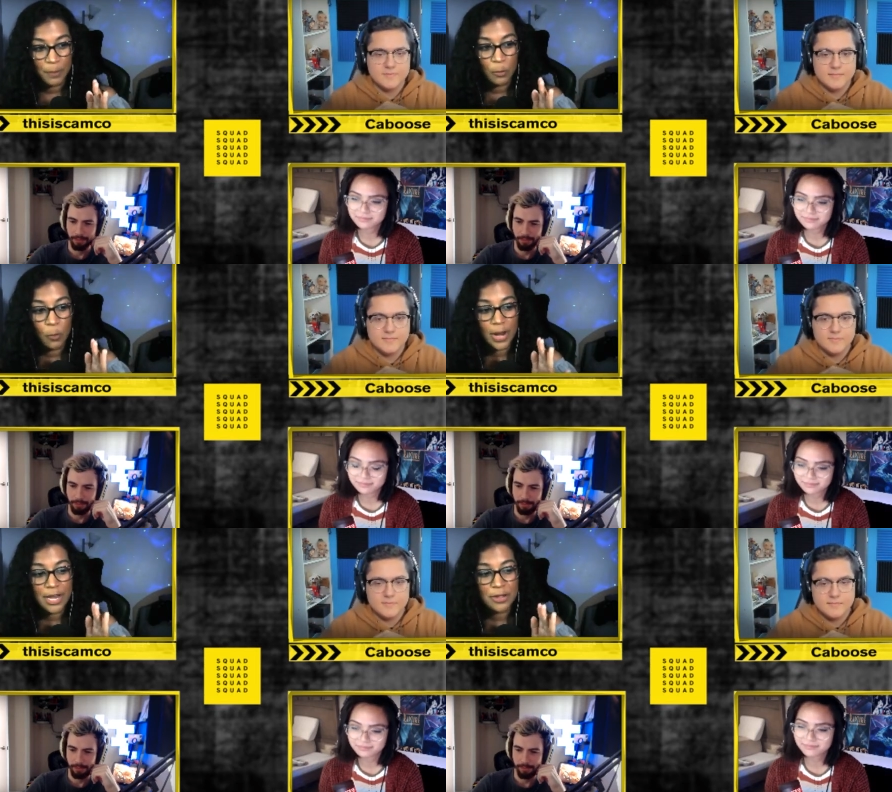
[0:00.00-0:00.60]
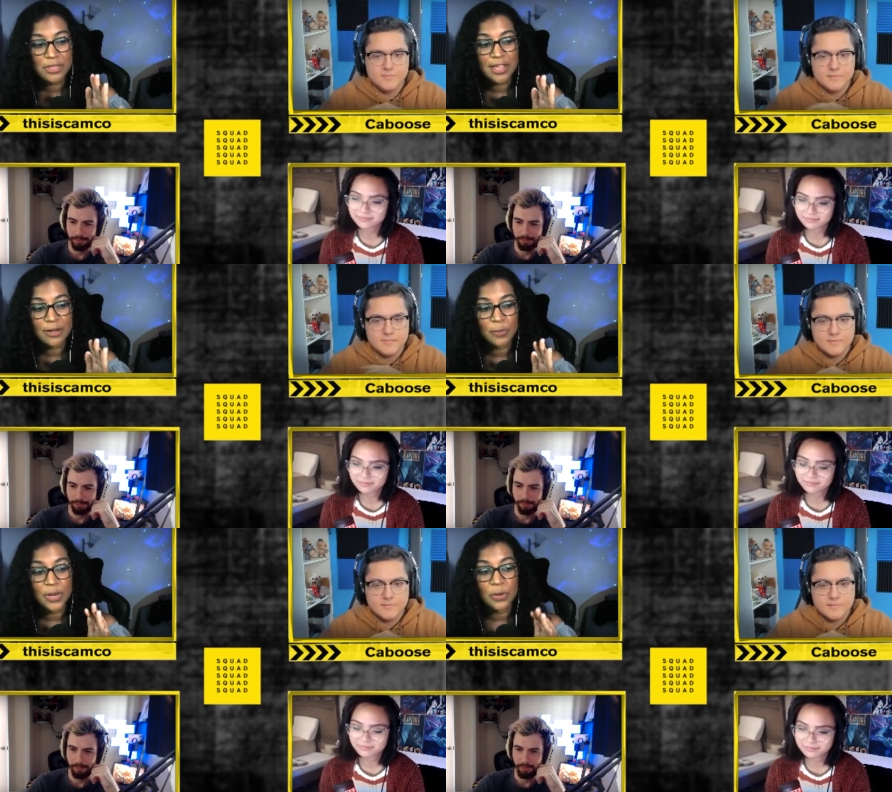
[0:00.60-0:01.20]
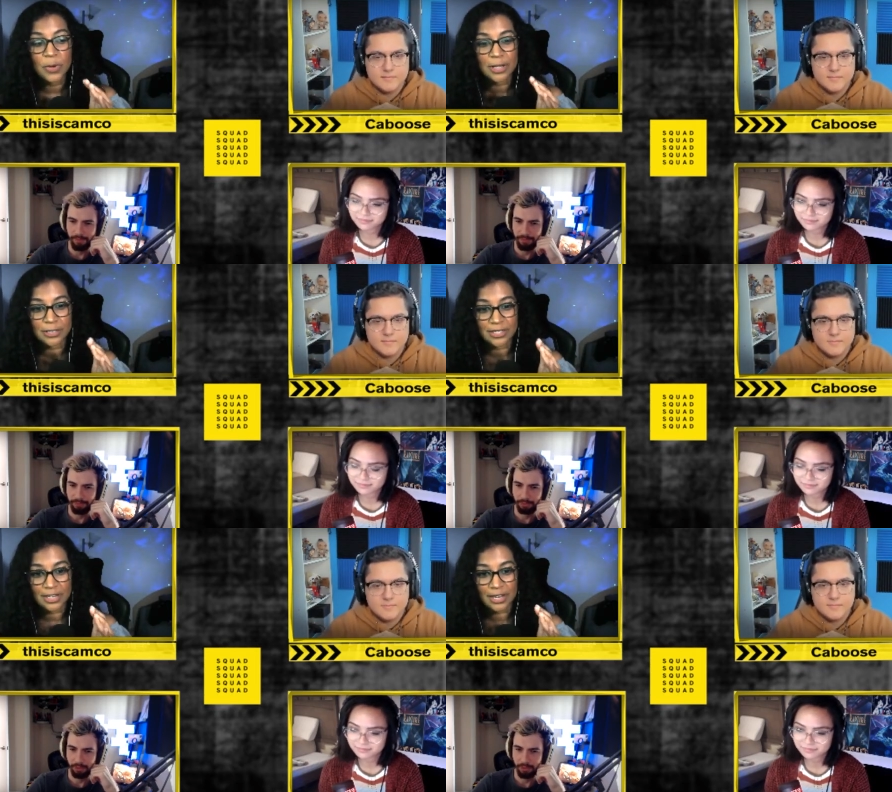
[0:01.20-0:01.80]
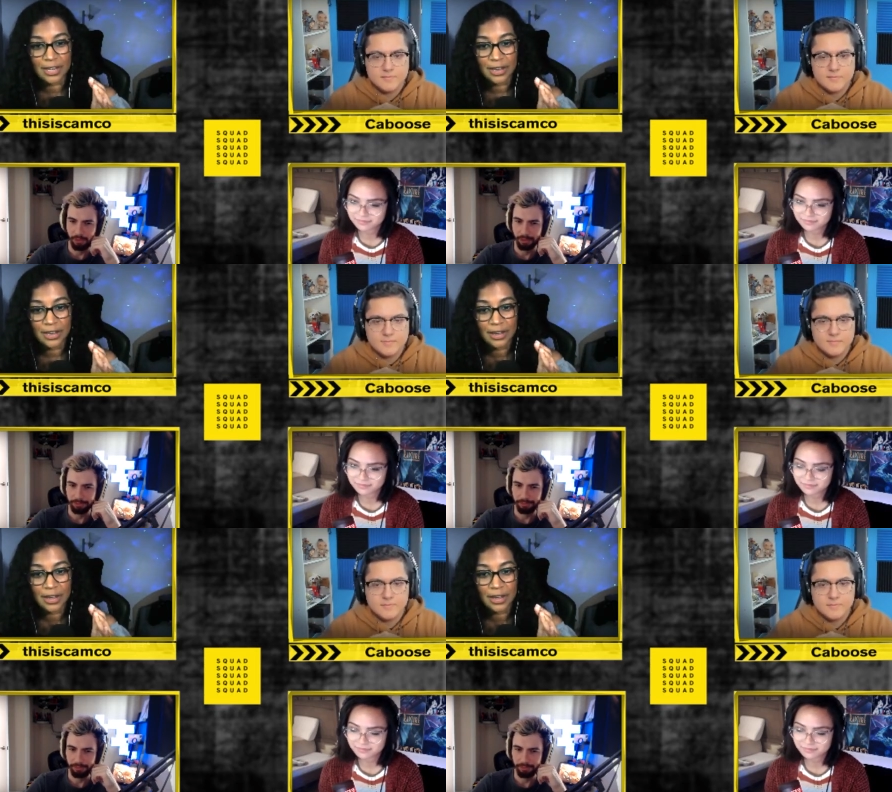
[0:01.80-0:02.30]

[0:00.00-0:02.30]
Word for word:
Speaker 1: but what do you think we will see?